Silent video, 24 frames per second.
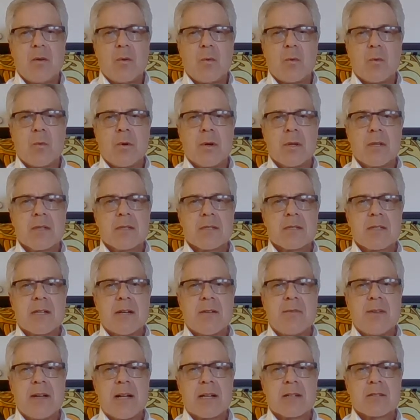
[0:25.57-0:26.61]
where the
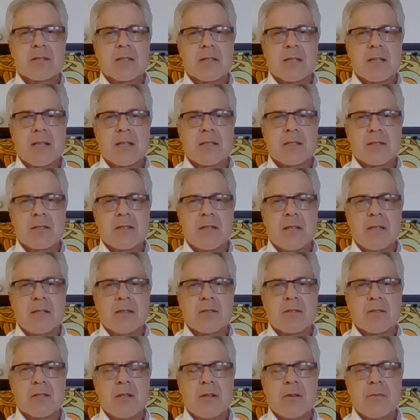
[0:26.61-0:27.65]
stuff actually gets done.
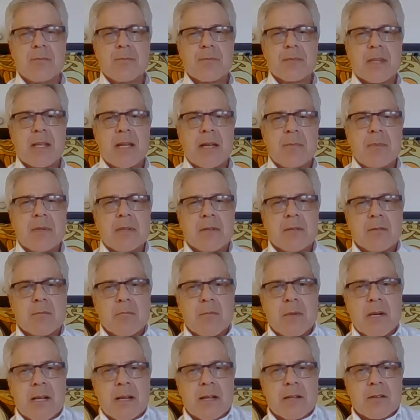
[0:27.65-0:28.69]
So I've been
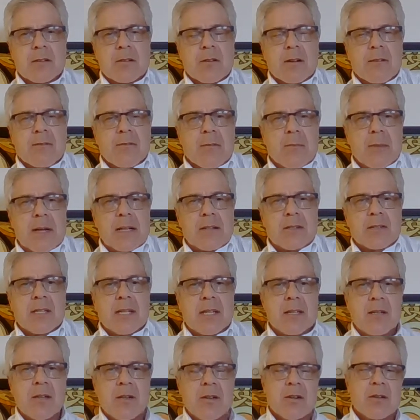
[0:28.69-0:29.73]
monitoring for about
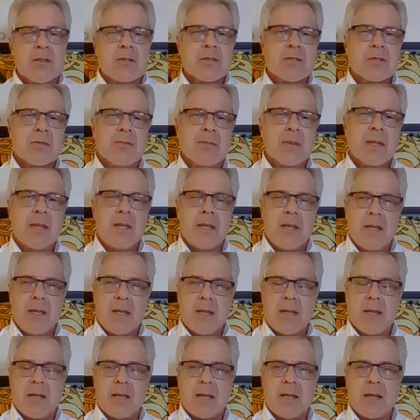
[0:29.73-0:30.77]
10 years.
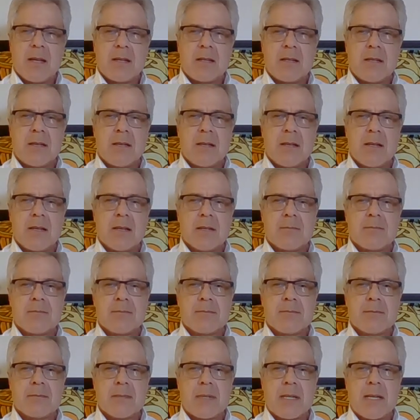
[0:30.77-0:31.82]
And
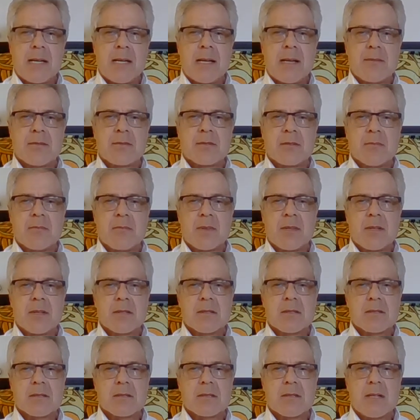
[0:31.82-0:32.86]
I have some
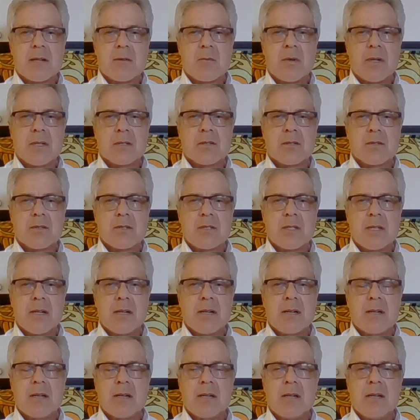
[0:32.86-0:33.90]
things that I want to
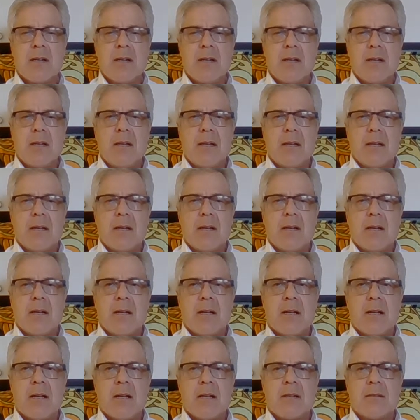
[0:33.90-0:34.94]
share,
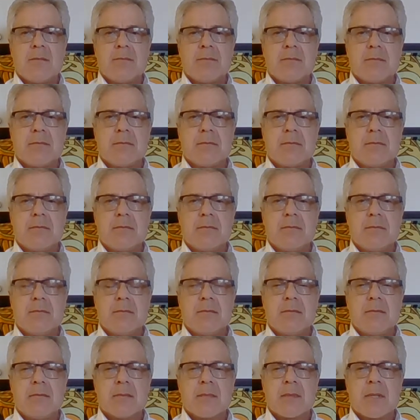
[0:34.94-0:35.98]

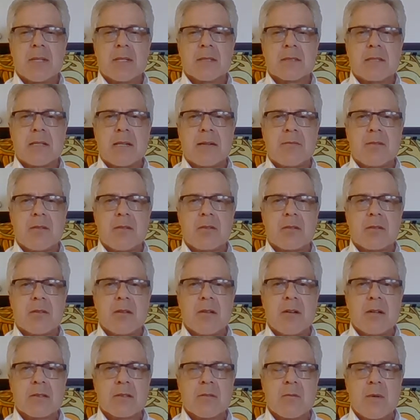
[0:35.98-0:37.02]
things that I've learned
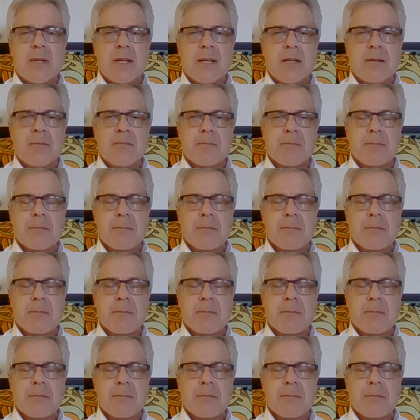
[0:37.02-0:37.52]
along the way.